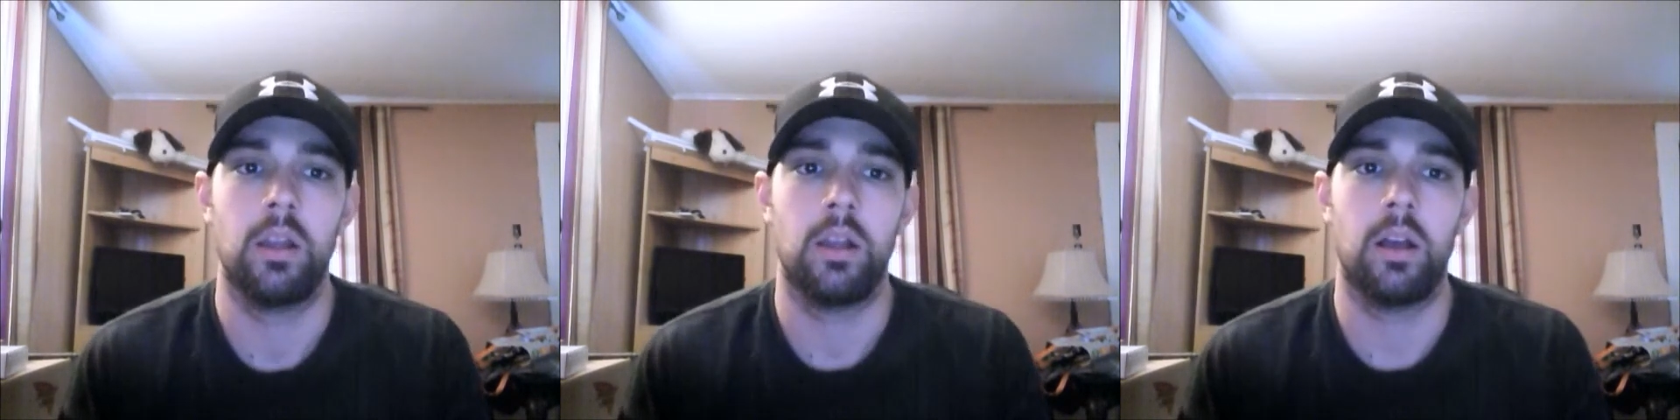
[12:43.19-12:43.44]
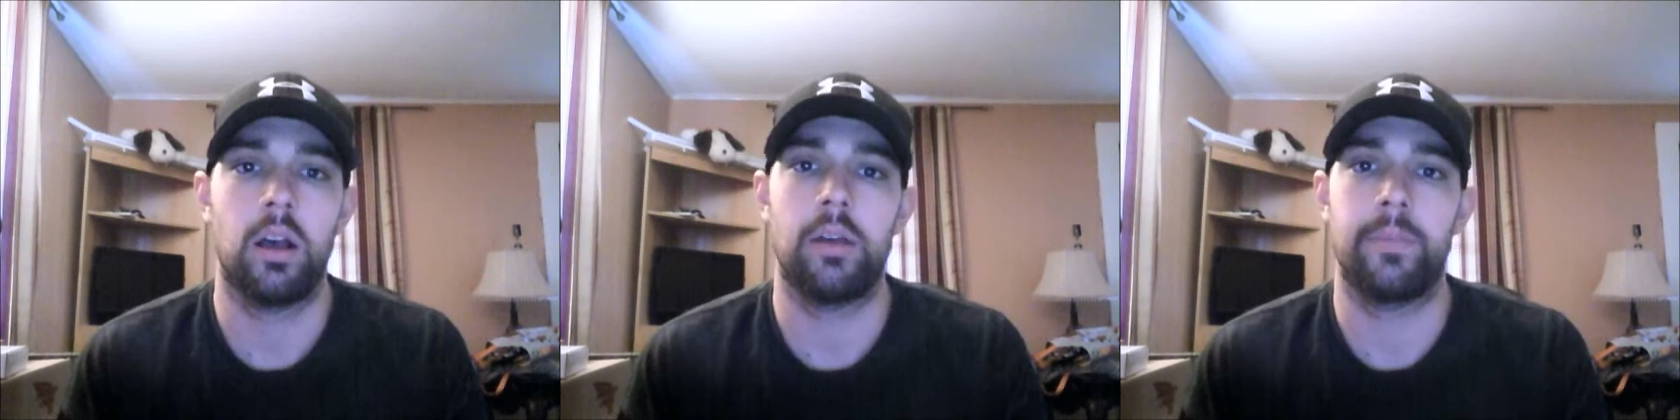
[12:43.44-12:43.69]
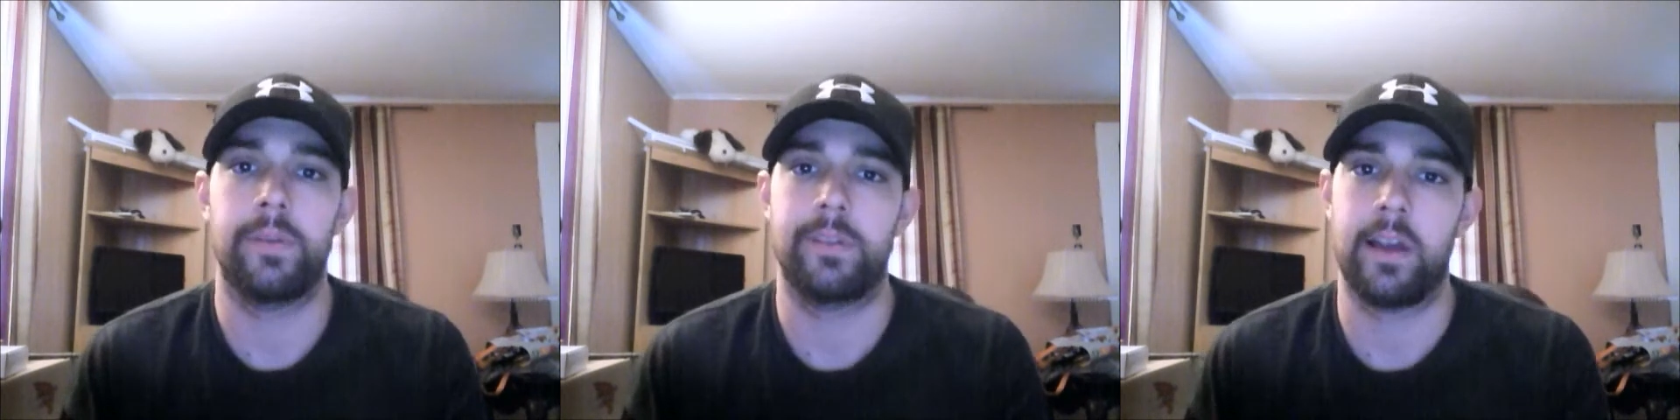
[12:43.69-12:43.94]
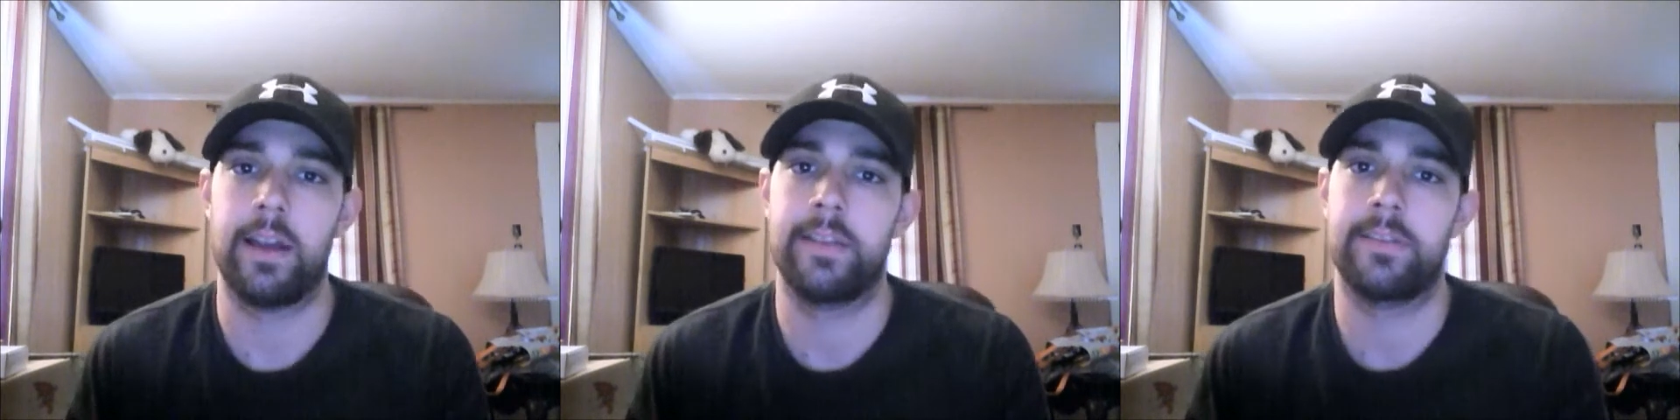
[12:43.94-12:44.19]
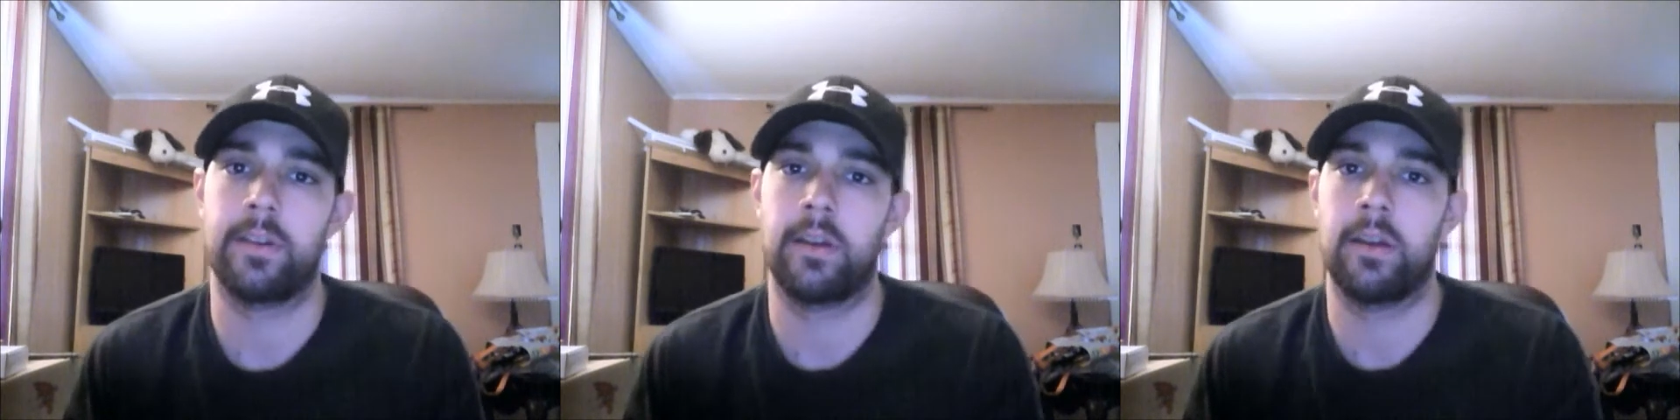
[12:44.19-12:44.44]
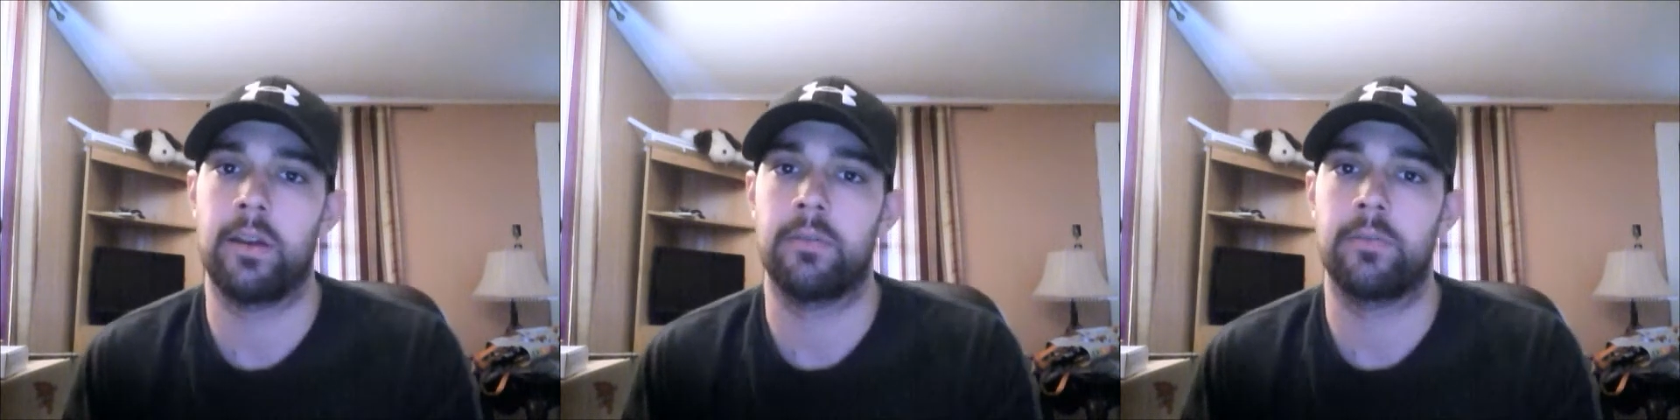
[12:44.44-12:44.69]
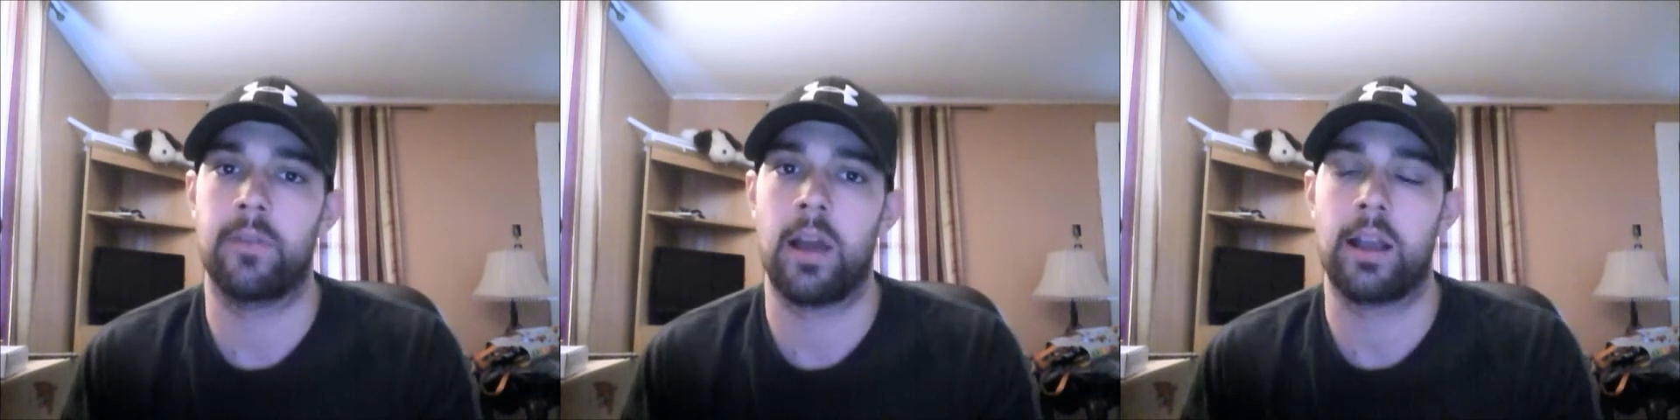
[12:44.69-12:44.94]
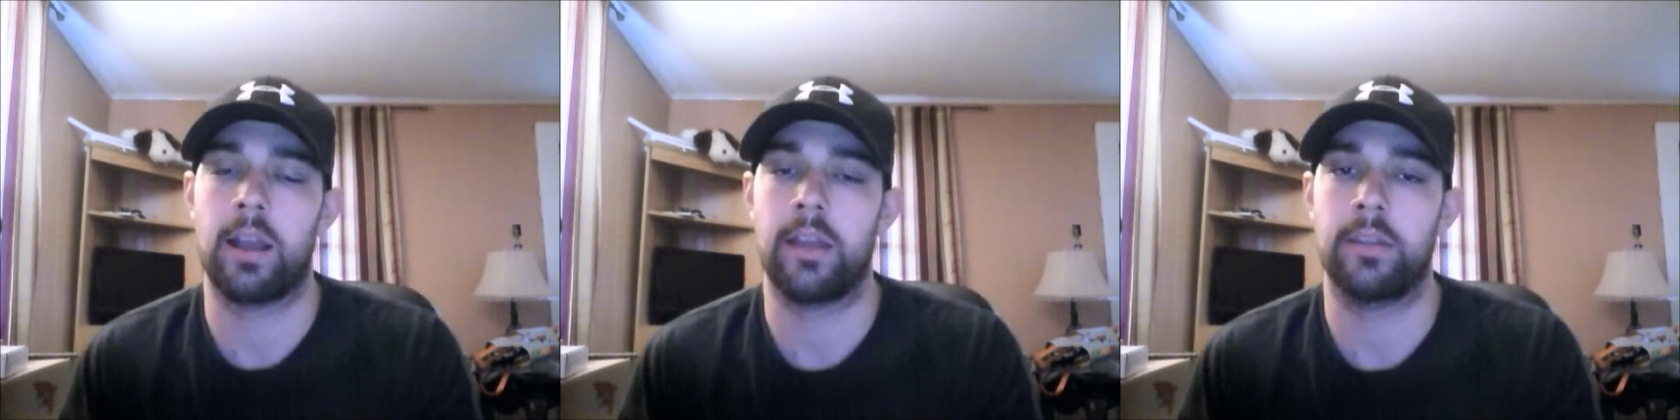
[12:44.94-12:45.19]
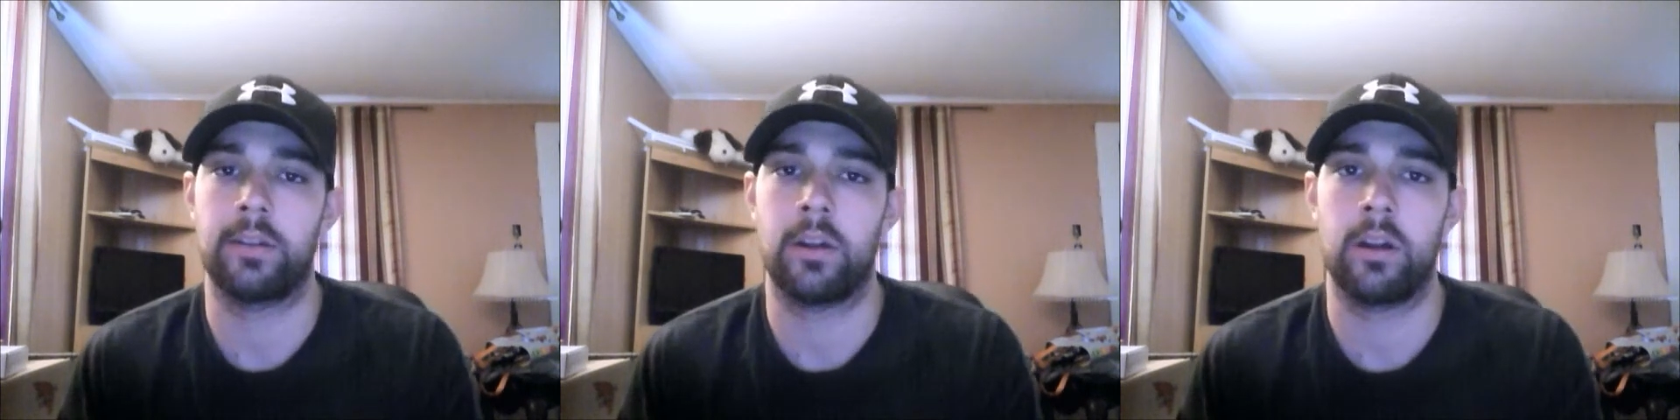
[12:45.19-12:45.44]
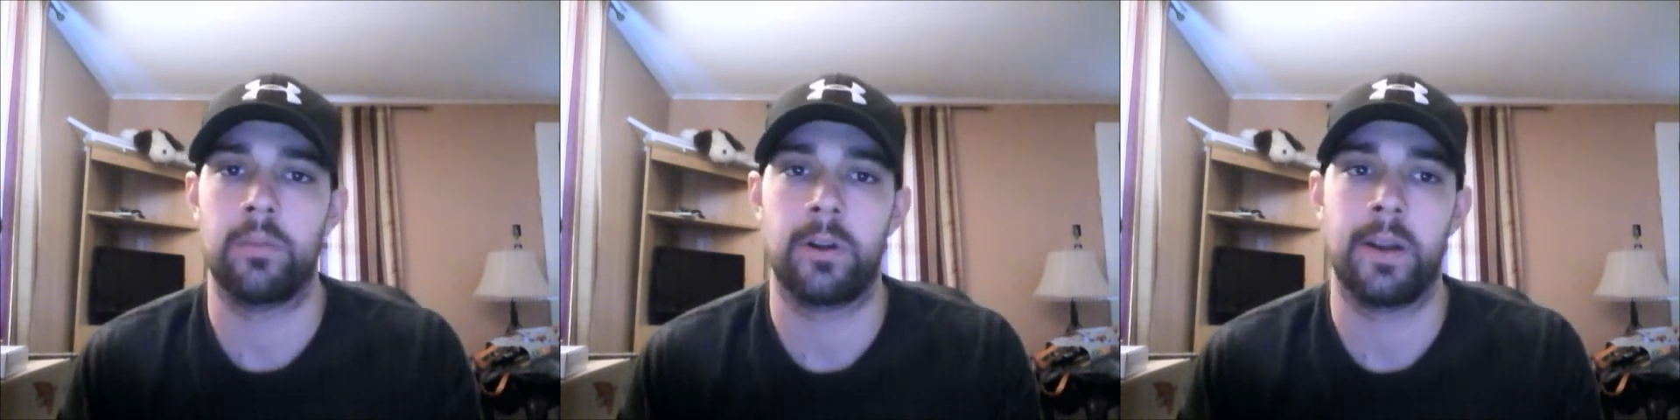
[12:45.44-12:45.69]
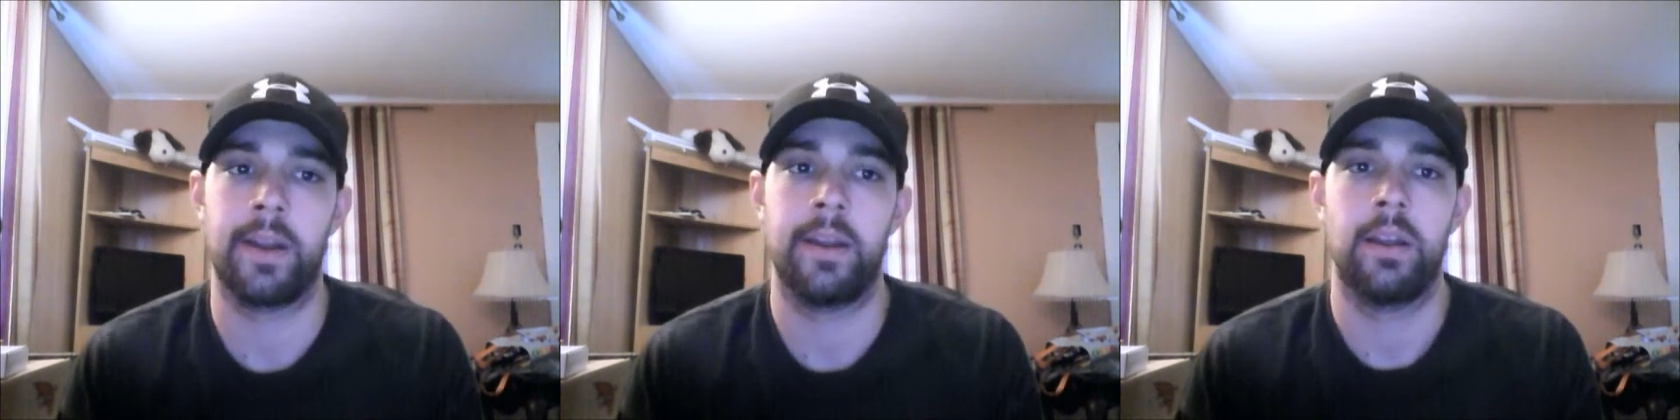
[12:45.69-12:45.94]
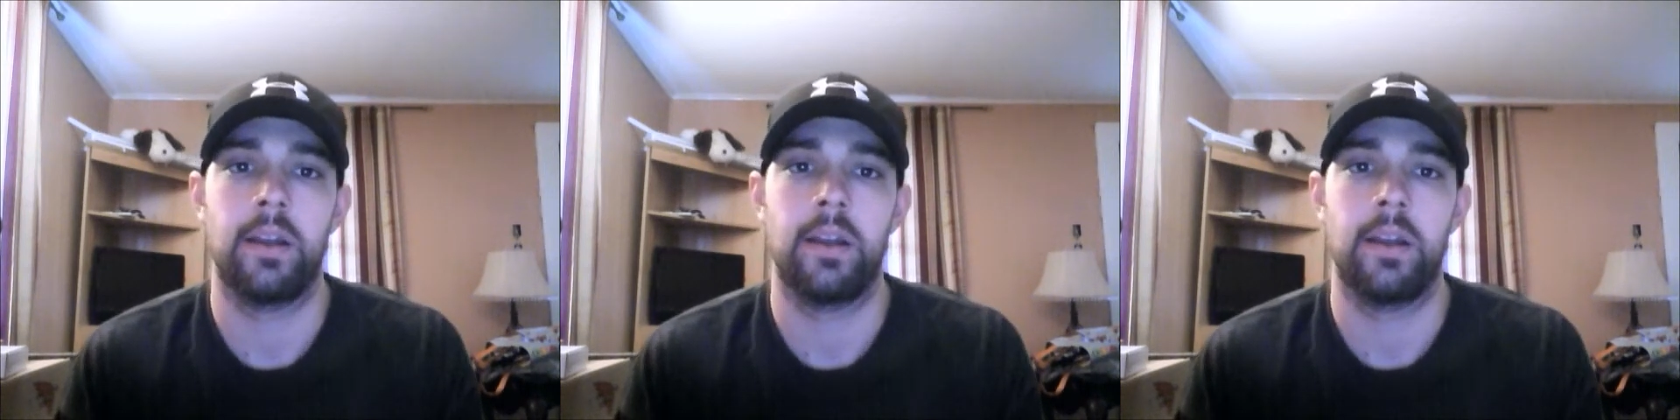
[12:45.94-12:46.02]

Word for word: uh, besides the Rock Island Armory,